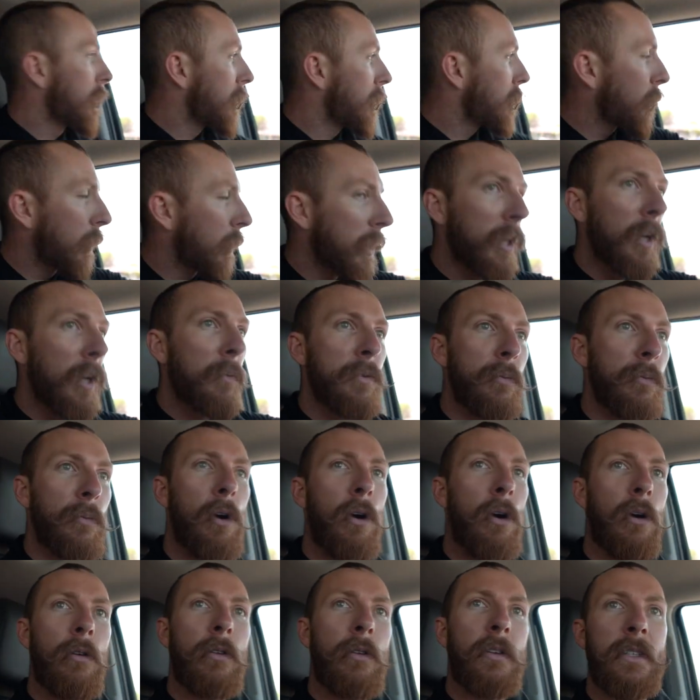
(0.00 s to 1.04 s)
need to wake up
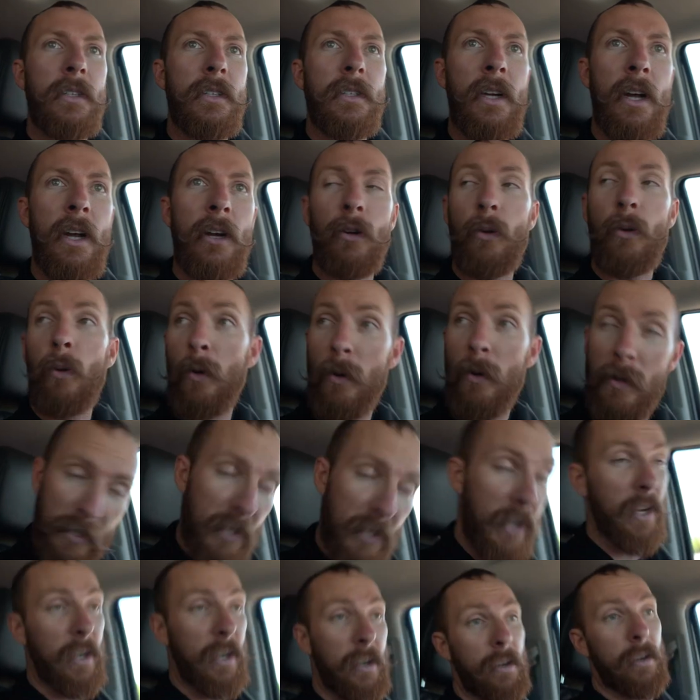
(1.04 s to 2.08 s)
tomorrow this entire
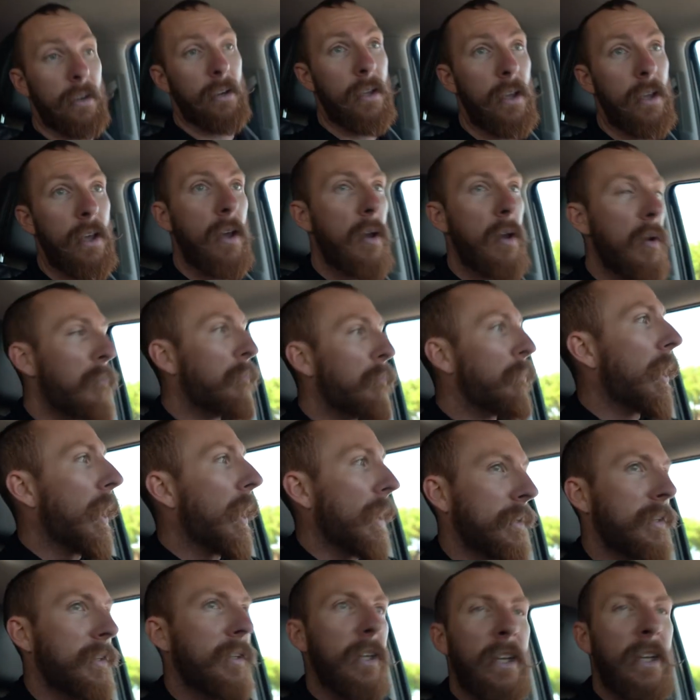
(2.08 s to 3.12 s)
quarantine.
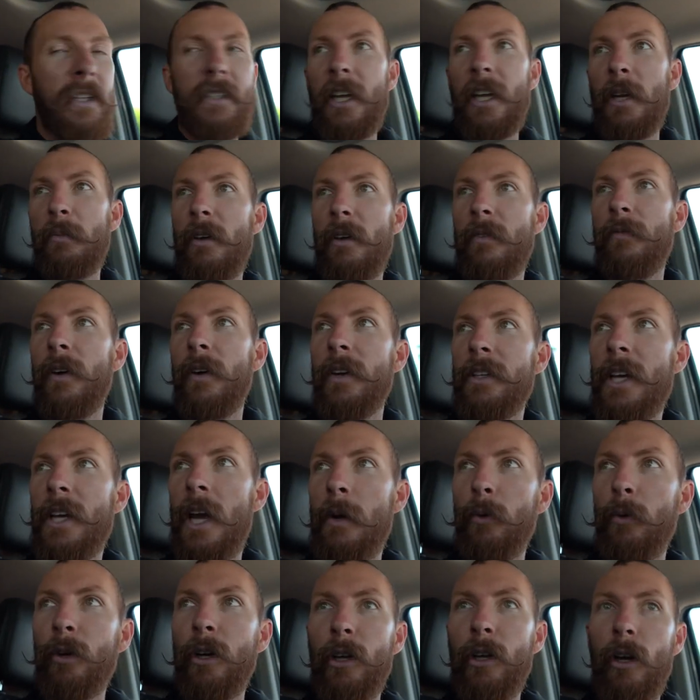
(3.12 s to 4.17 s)
But it's gonna be a fun
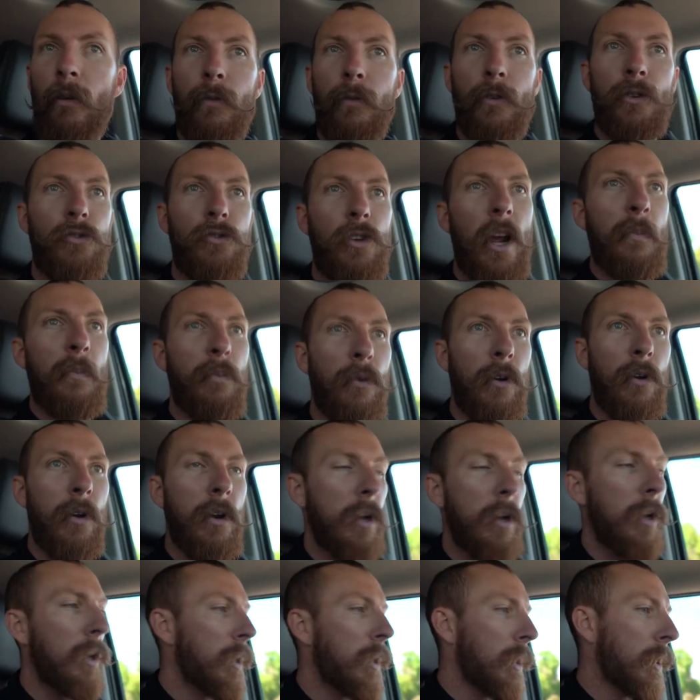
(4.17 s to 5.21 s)
time. We're gonna go for striper.
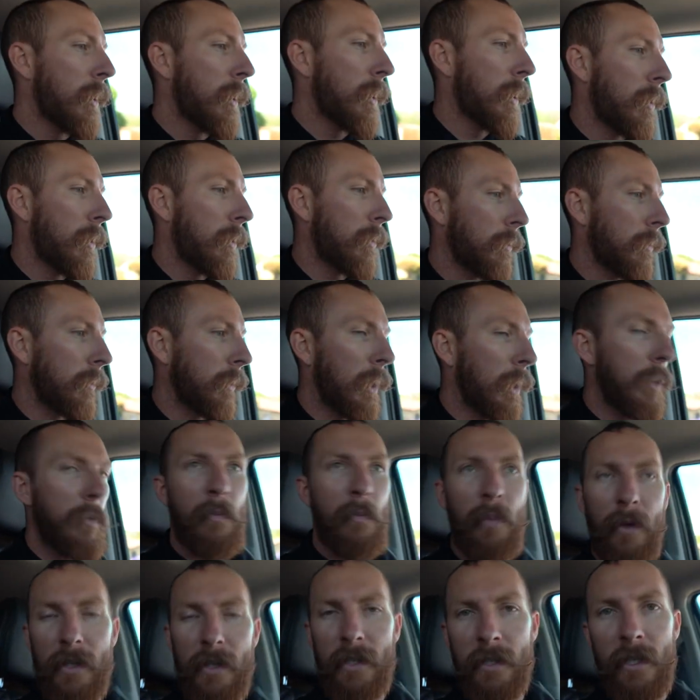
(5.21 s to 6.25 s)
Let me
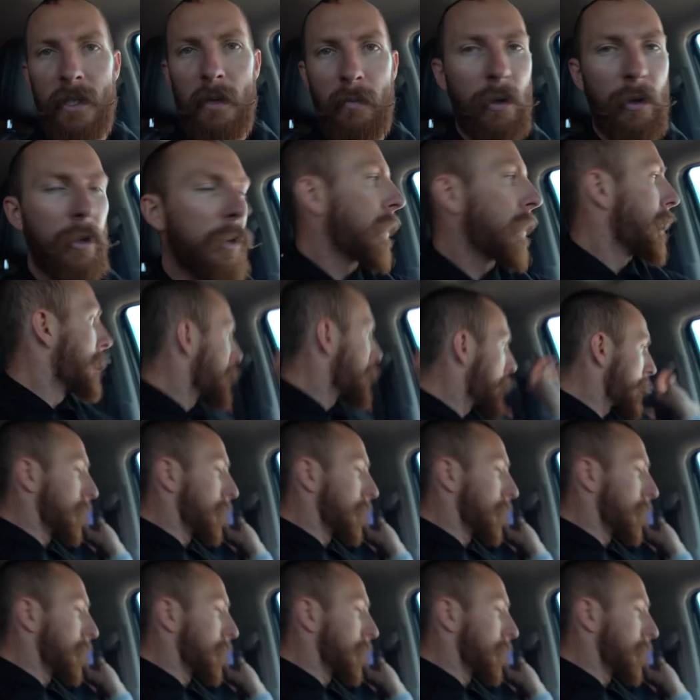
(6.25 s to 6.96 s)
put this seatbelt on.